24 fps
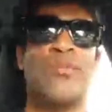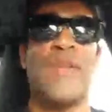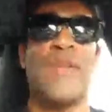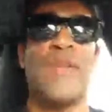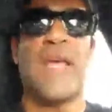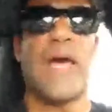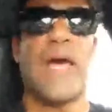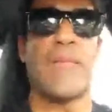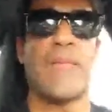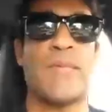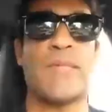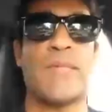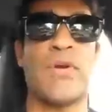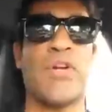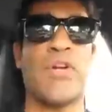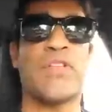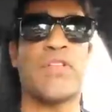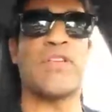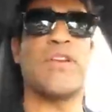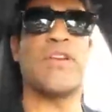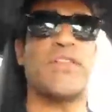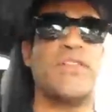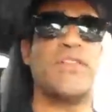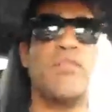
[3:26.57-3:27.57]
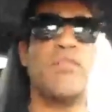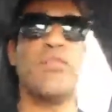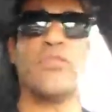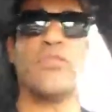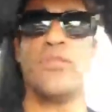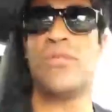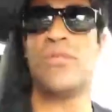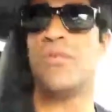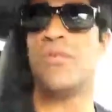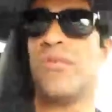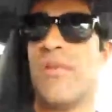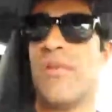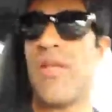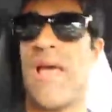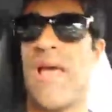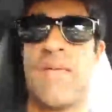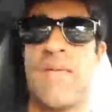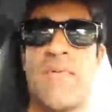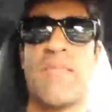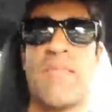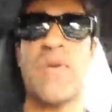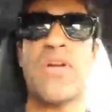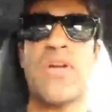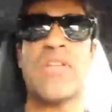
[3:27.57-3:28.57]
Happy birthday to you. Happy
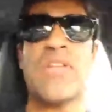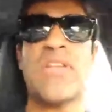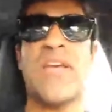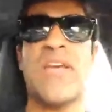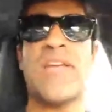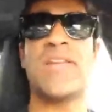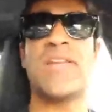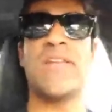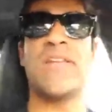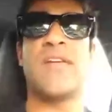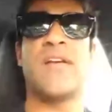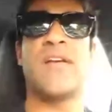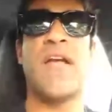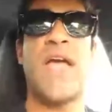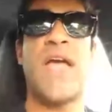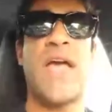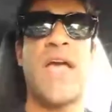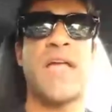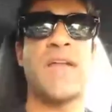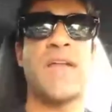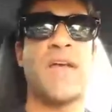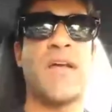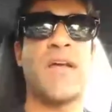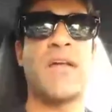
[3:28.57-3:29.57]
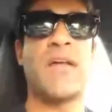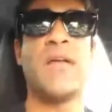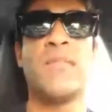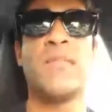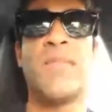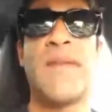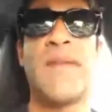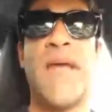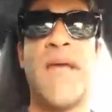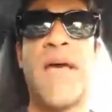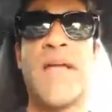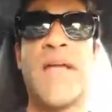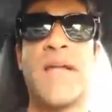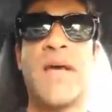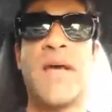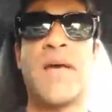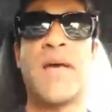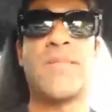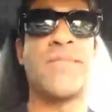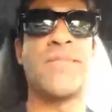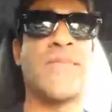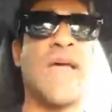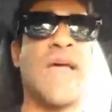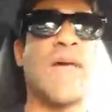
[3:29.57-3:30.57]
birthday, dear Hannah. Banana.
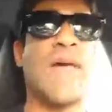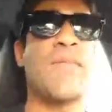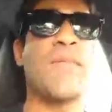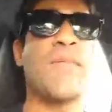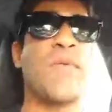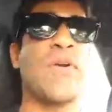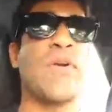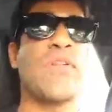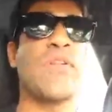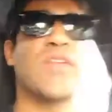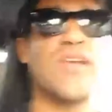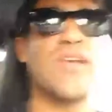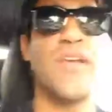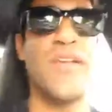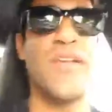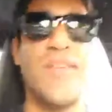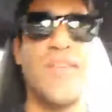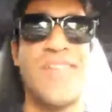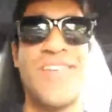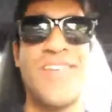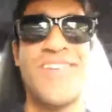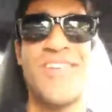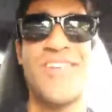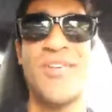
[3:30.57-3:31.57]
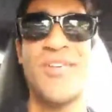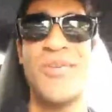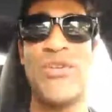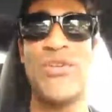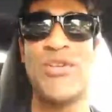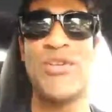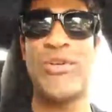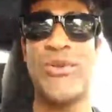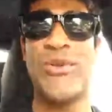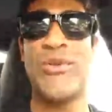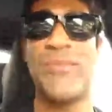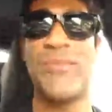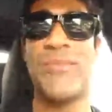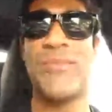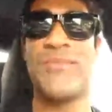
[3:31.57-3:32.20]
Happy birthday to you.